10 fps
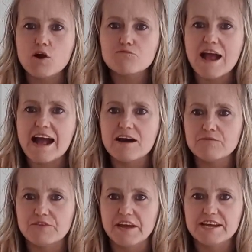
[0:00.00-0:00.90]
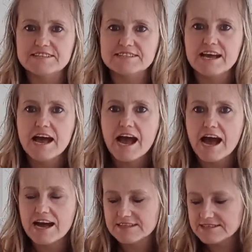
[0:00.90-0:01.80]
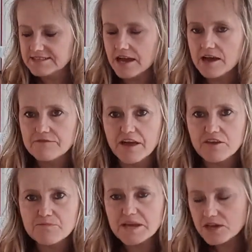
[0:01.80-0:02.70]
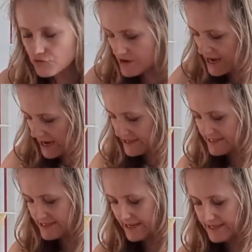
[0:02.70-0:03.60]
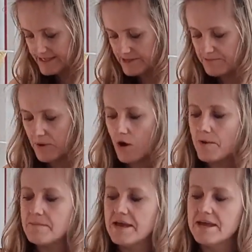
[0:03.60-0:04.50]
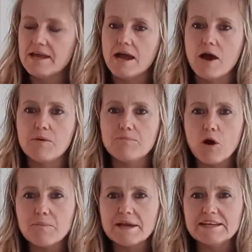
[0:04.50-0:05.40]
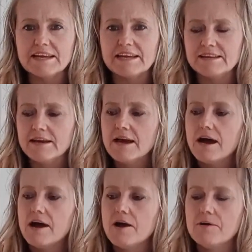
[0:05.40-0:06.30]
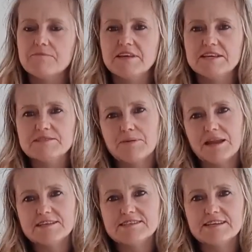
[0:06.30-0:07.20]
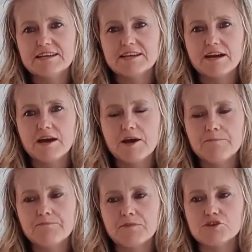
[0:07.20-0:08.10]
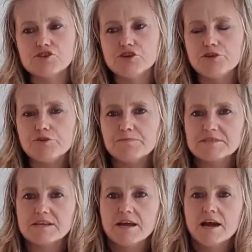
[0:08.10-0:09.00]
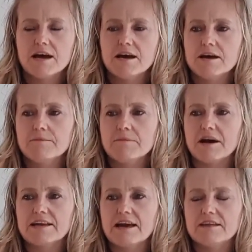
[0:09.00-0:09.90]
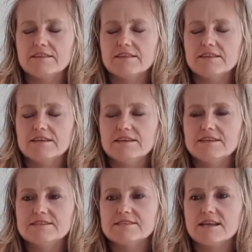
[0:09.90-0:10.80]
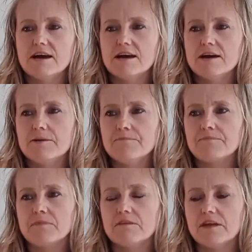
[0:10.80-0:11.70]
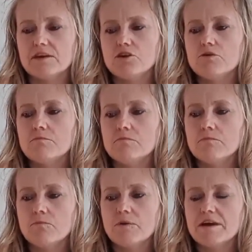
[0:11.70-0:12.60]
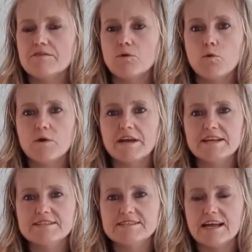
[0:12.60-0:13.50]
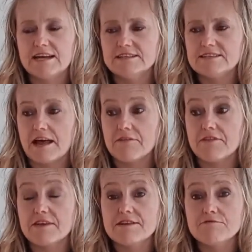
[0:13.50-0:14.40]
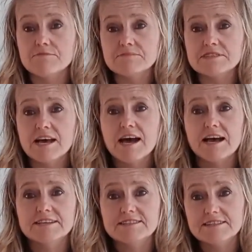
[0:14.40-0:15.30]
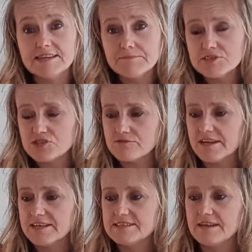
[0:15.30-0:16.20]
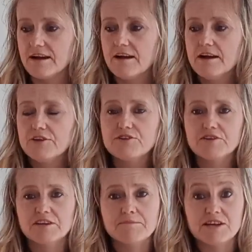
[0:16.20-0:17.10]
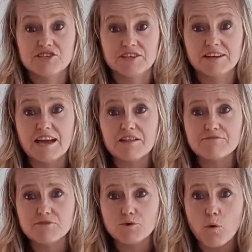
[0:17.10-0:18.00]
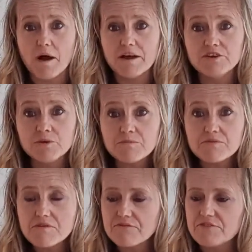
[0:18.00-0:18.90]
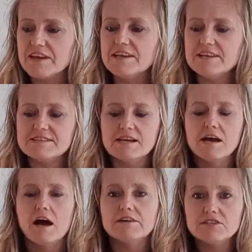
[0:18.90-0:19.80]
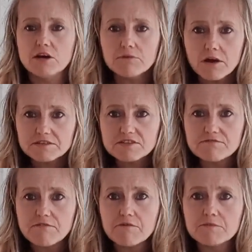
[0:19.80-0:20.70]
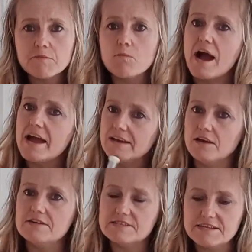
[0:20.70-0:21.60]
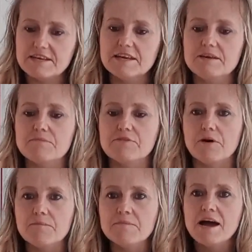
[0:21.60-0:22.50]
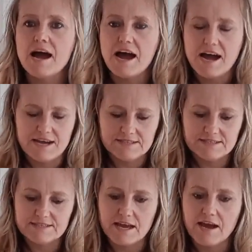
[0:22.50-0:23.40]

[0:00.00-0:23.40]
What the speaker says: around this, and they've been created by me popping in these plastic tubes. I get these, they come with orchids and anthuriums, and as a demonstrator you can imagine I get through quite a number of these, and I don't like to throw them away, I like to keep them, and